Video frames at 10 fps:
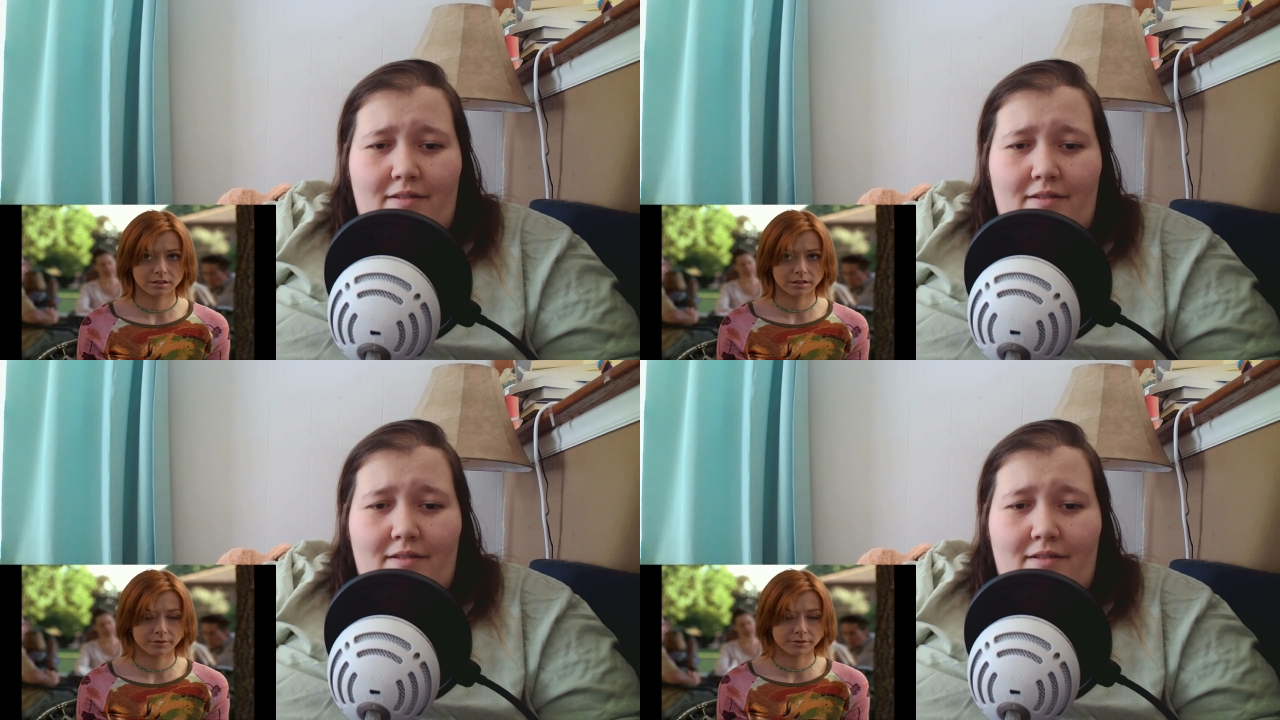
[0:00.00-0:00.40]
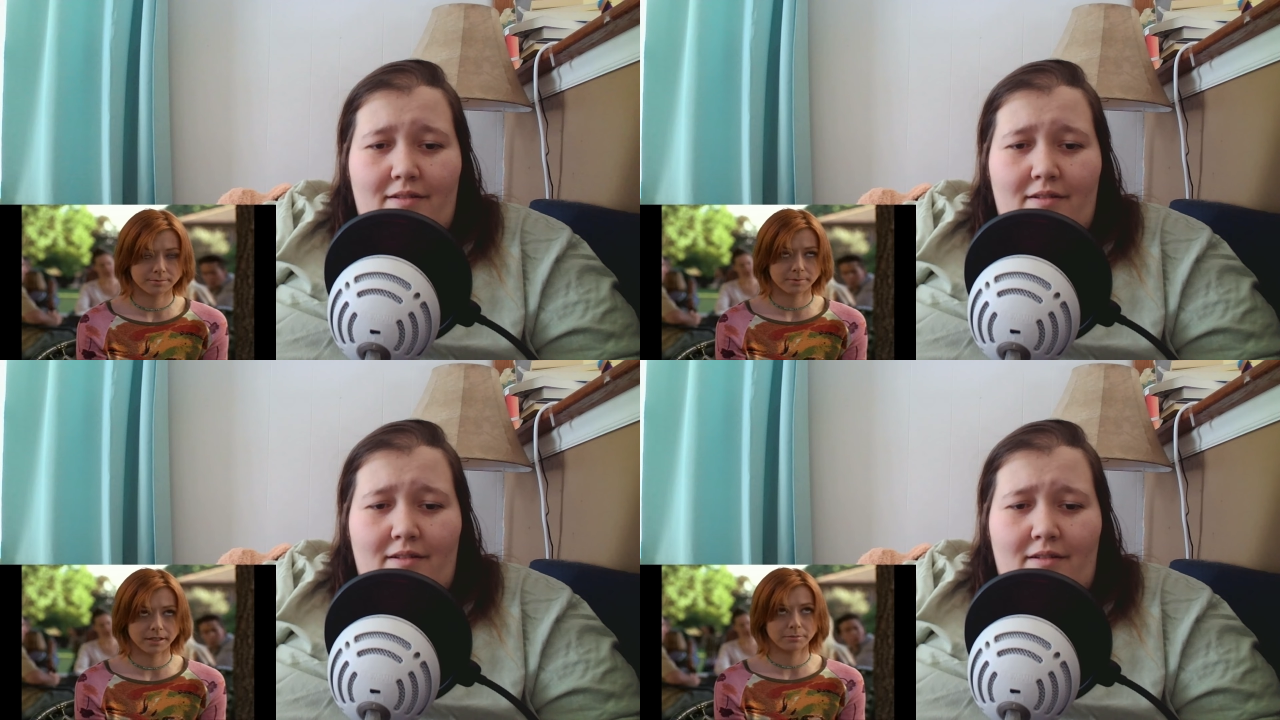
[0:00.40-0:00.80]
Speaker 1: I don't
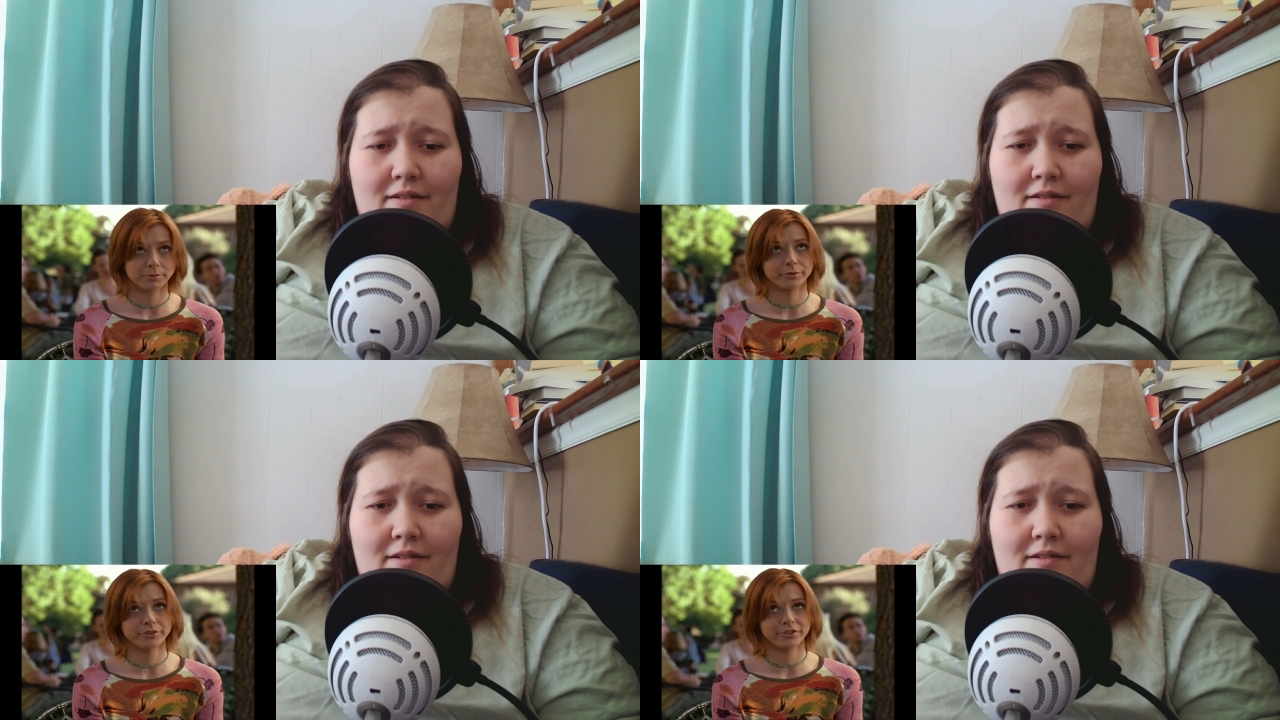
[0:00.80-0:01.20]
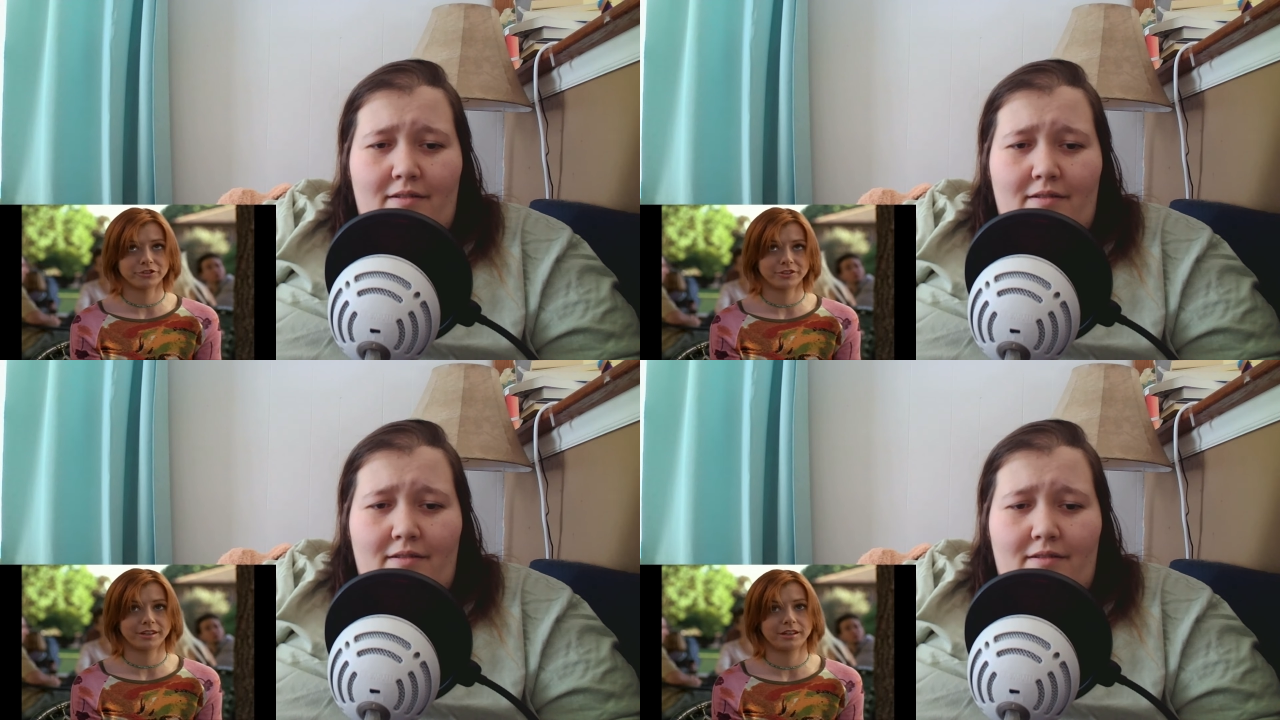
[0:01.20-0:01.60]
speak
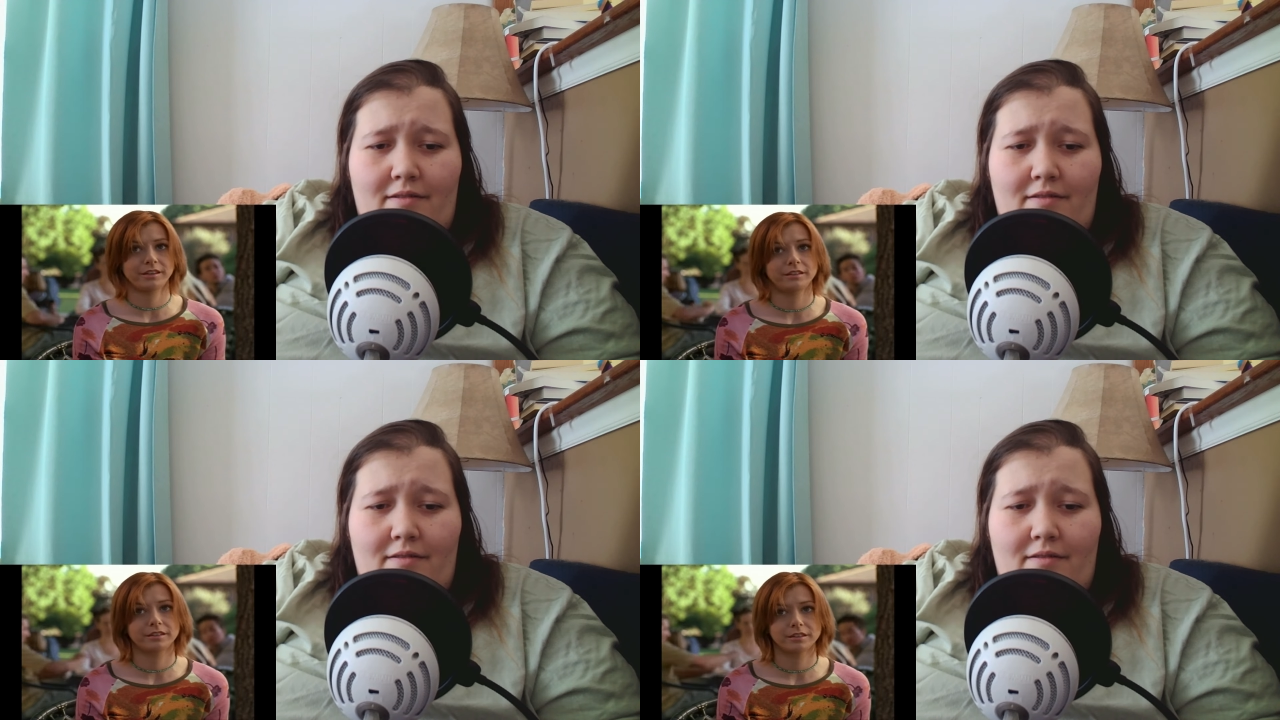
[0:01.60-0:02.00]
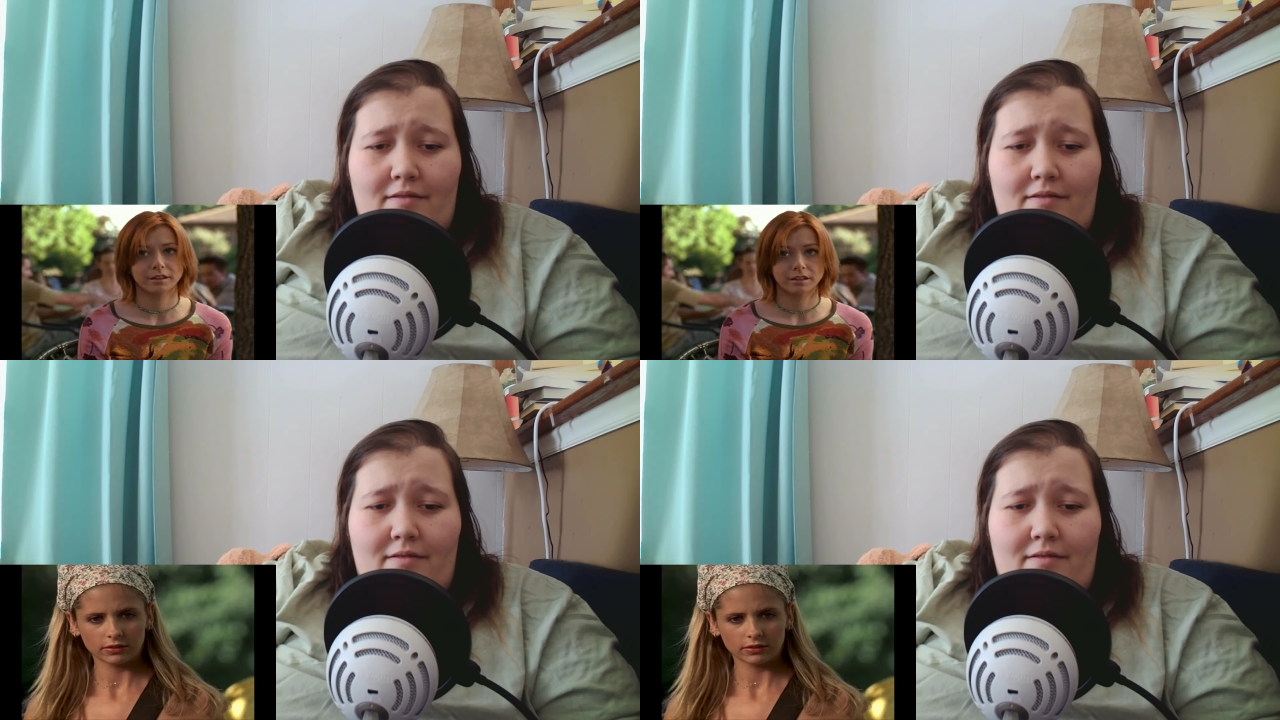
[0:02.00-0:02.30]
musicianese.